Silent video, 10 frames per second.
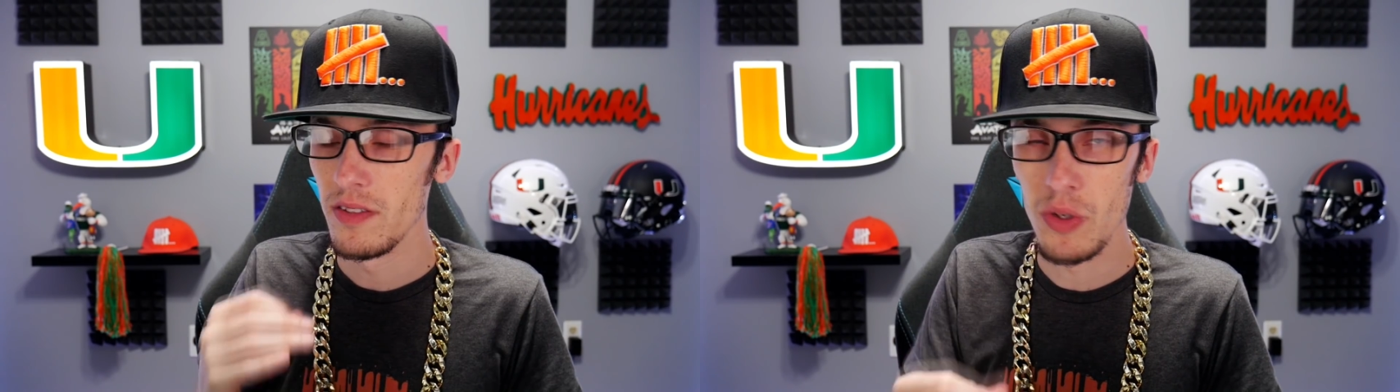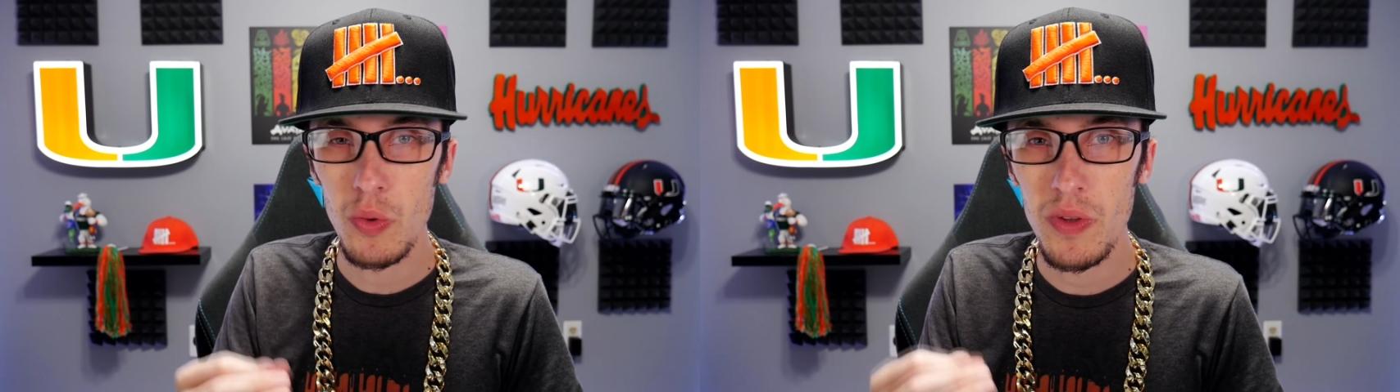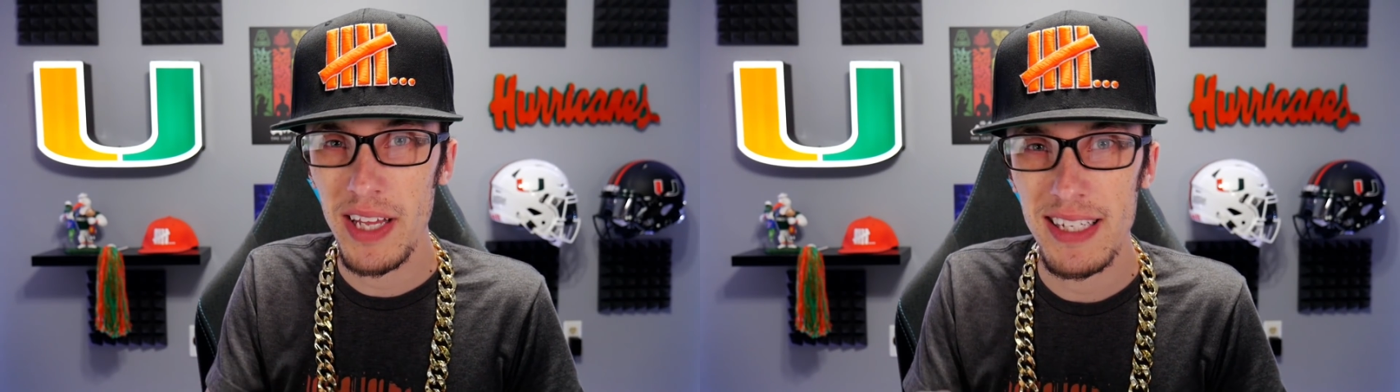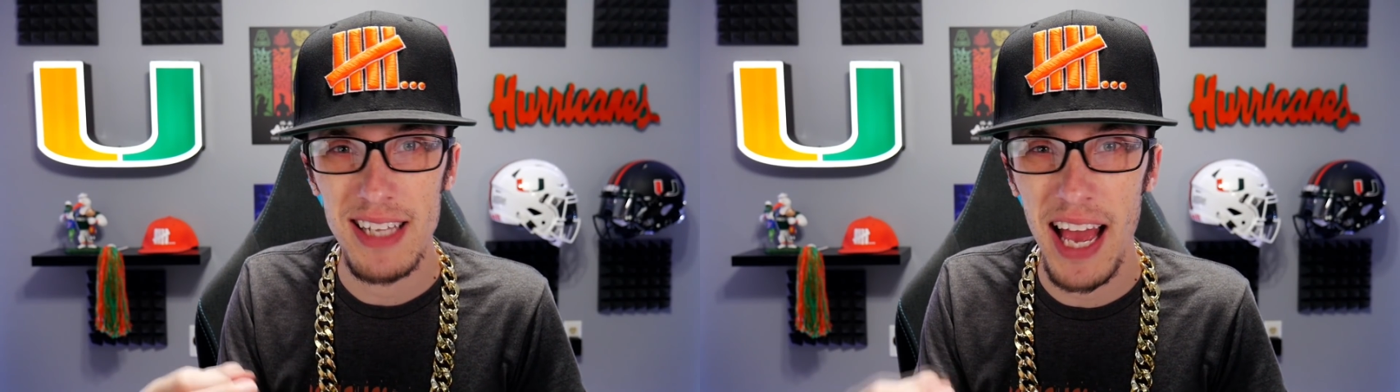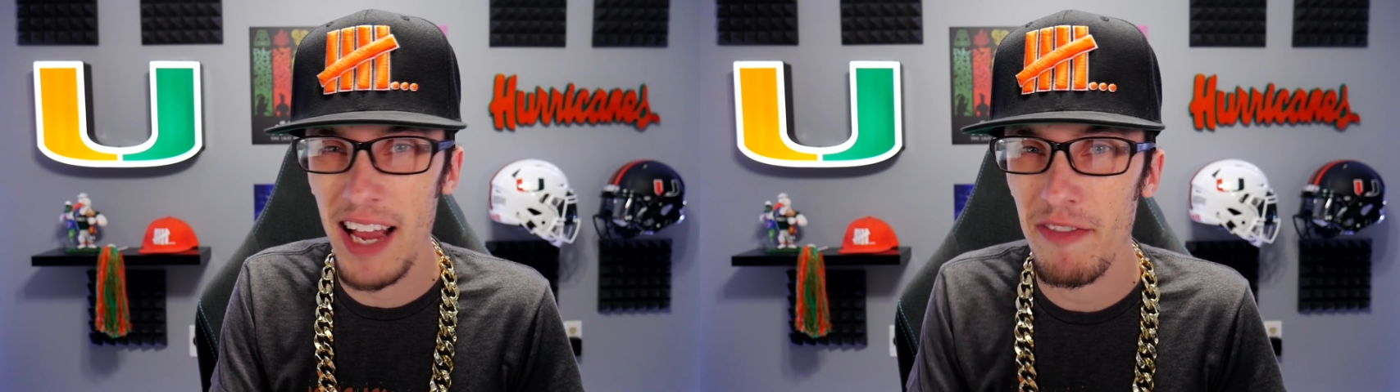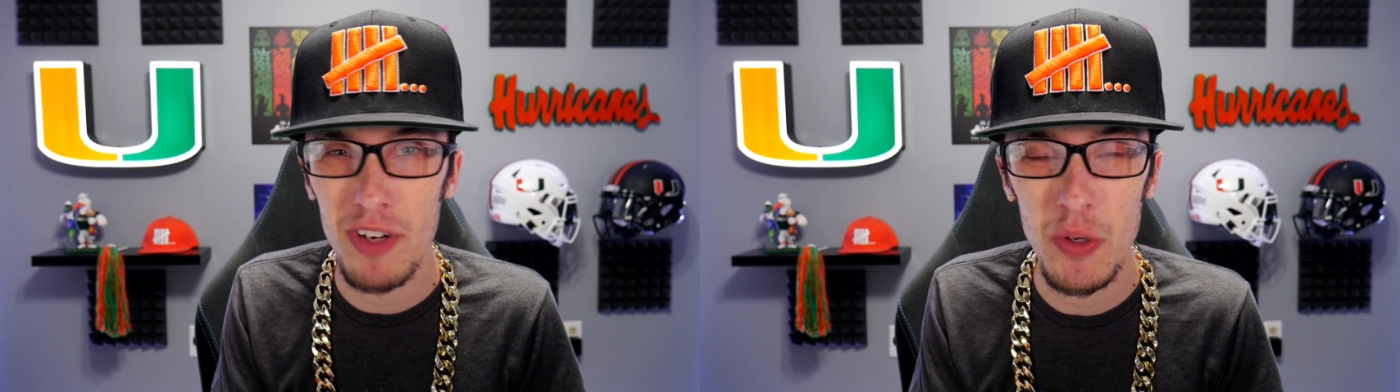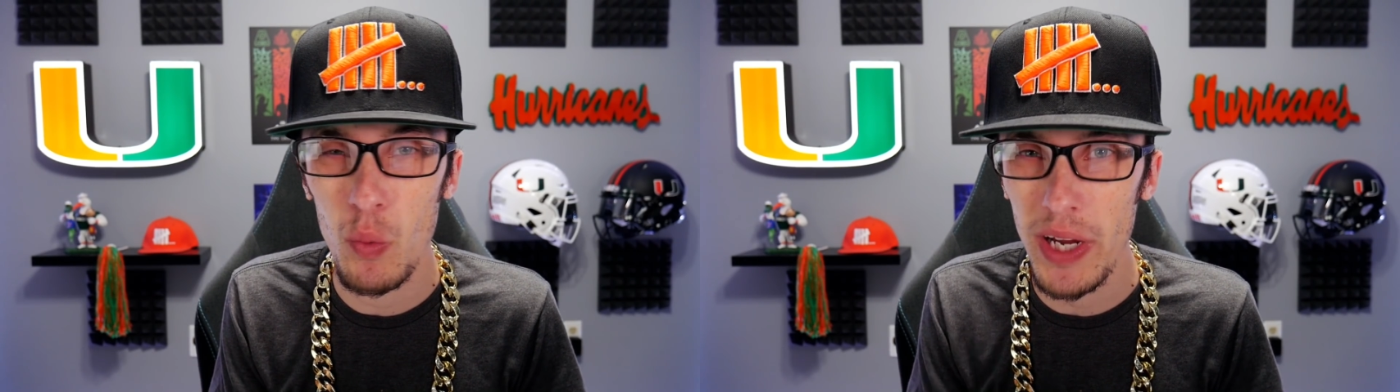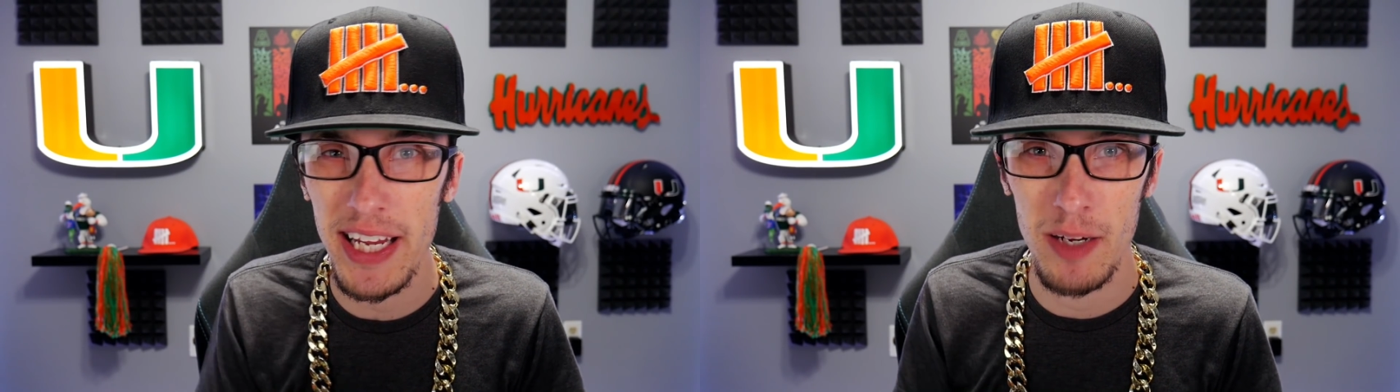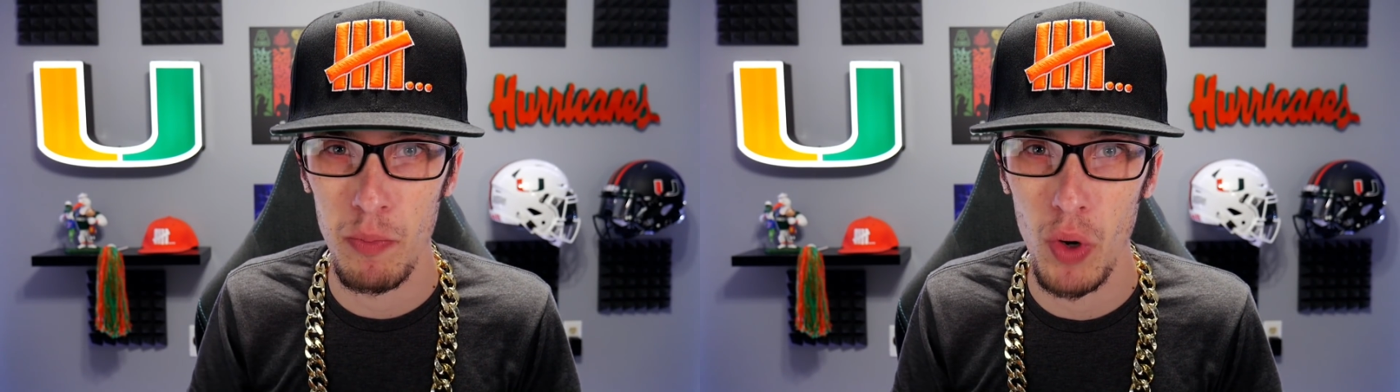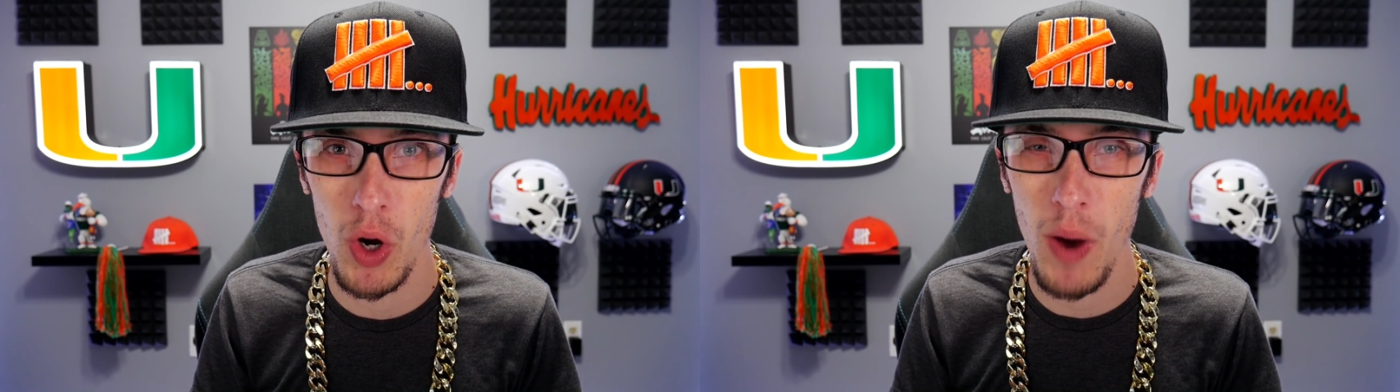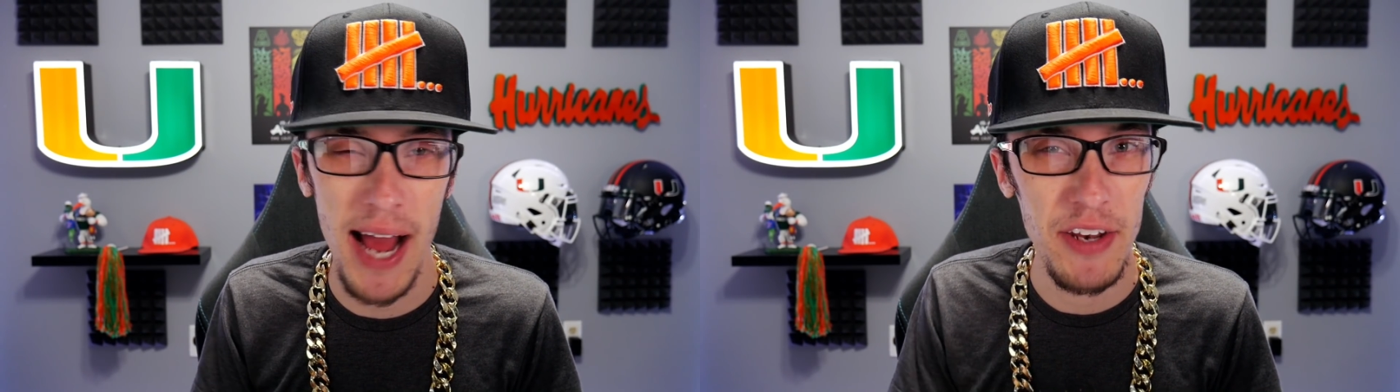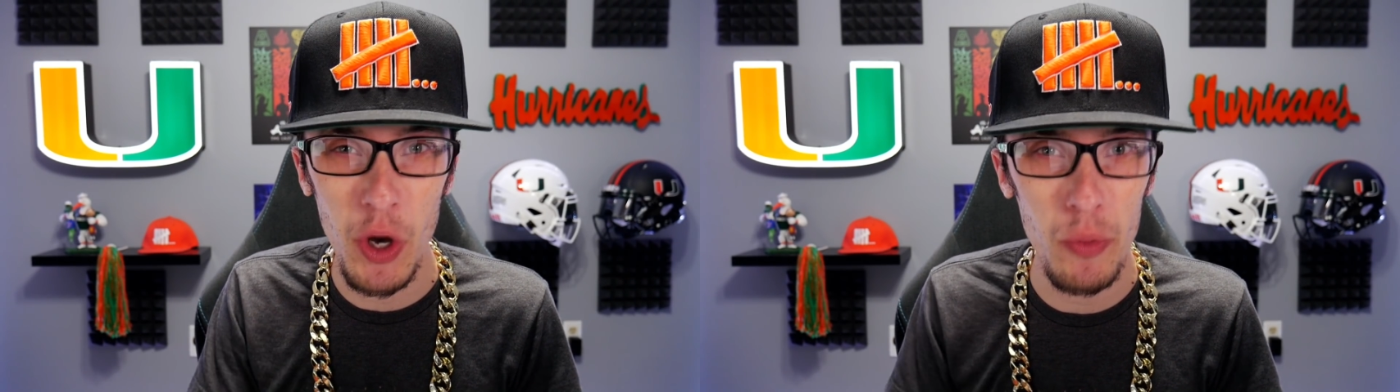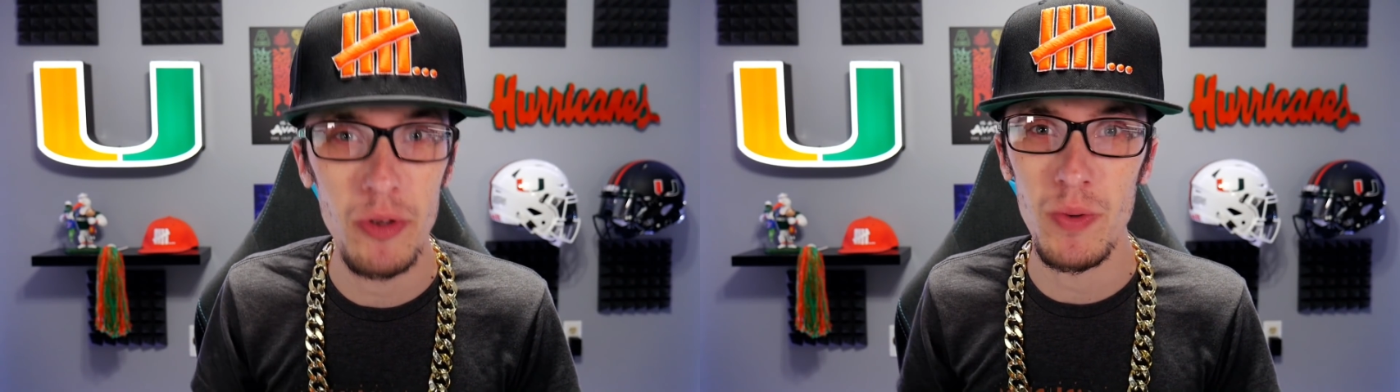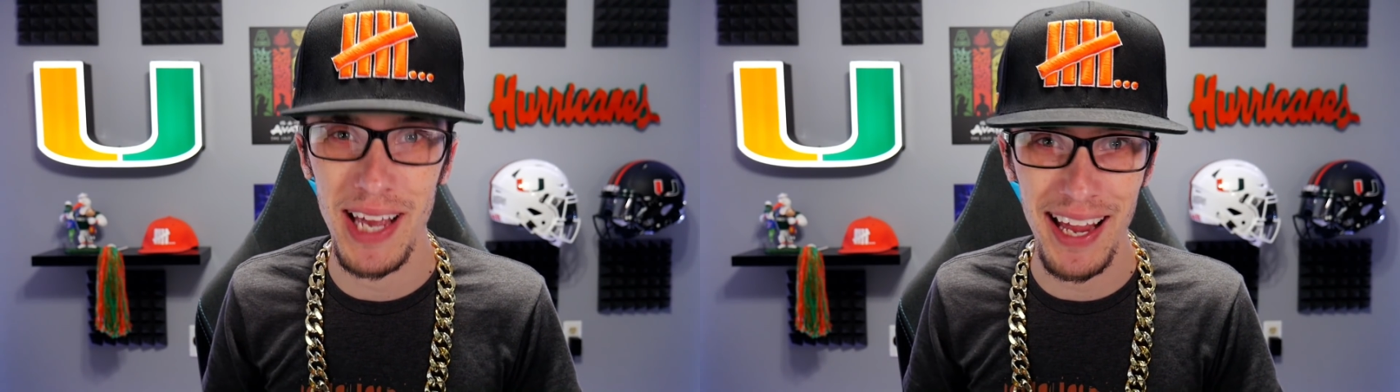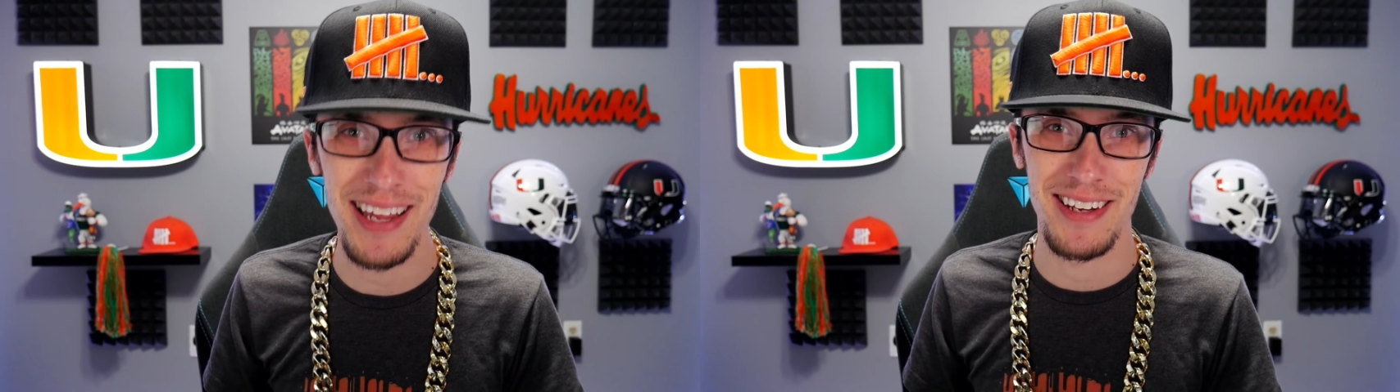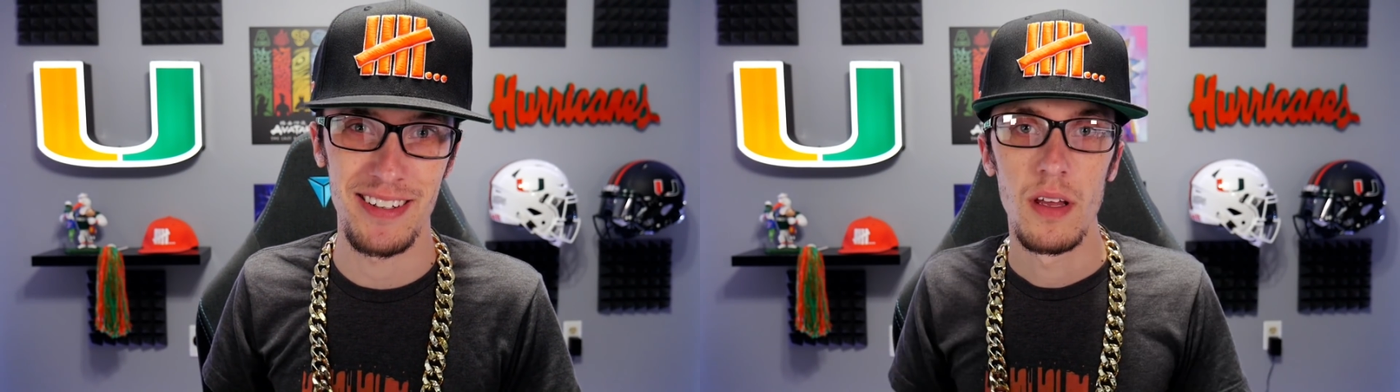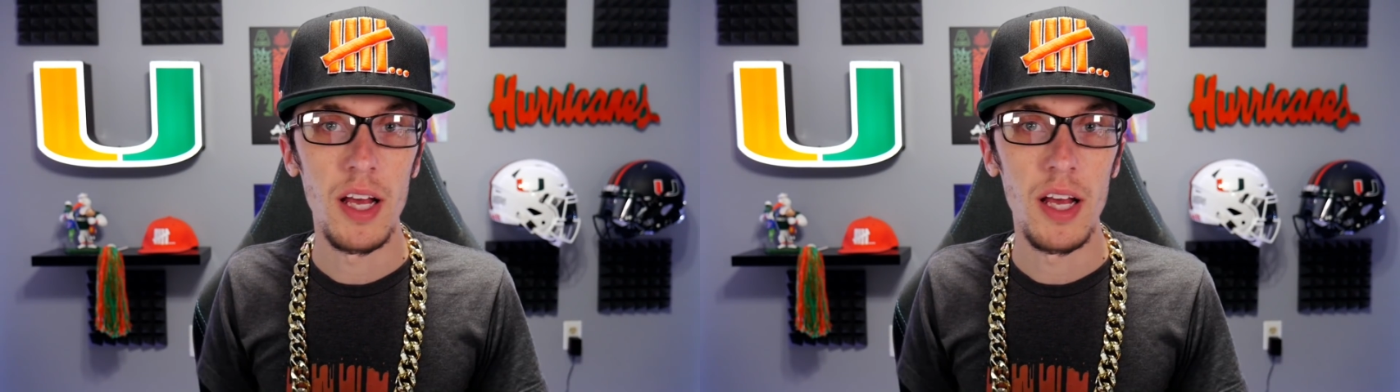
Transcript: Do this every week, bro. I know you can.